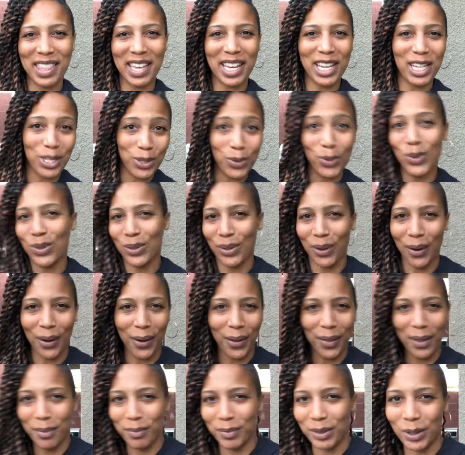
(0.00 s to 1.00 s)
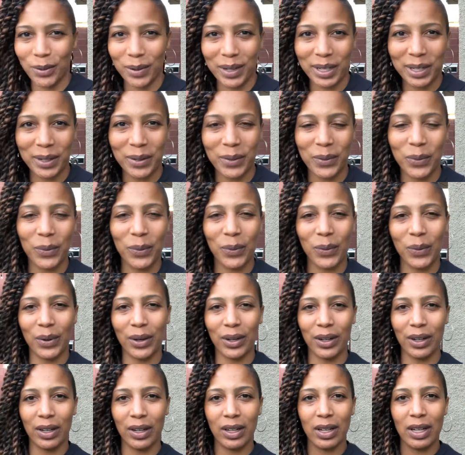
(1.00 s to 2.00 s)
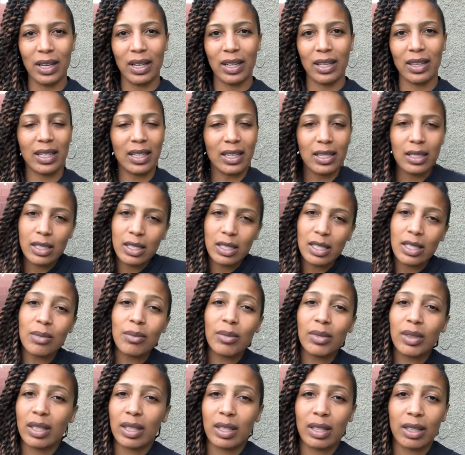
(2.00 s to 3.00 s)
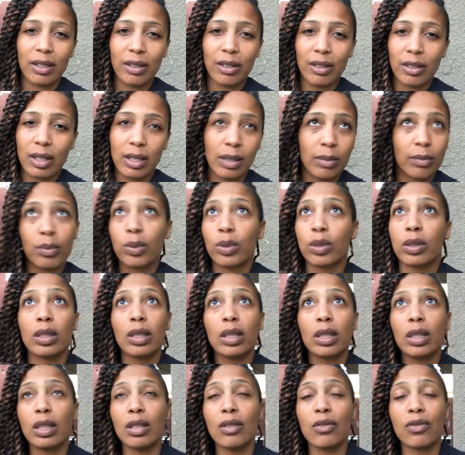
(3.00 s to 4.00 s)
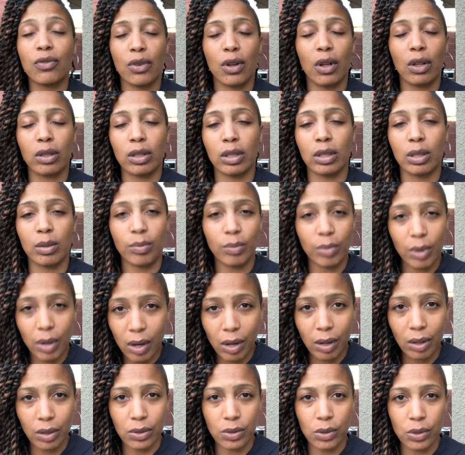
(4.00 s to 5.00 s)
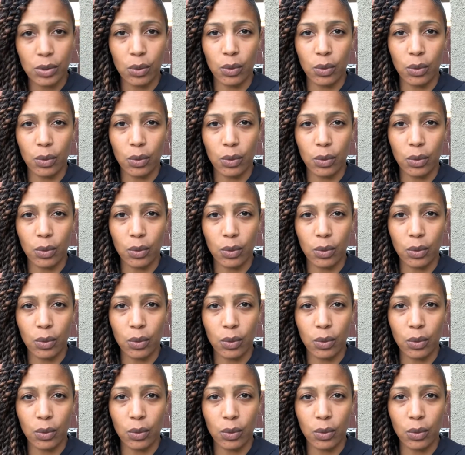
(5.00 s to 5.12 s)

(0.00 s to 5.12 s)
that you saw them going, or things seem like they're completely falling apart,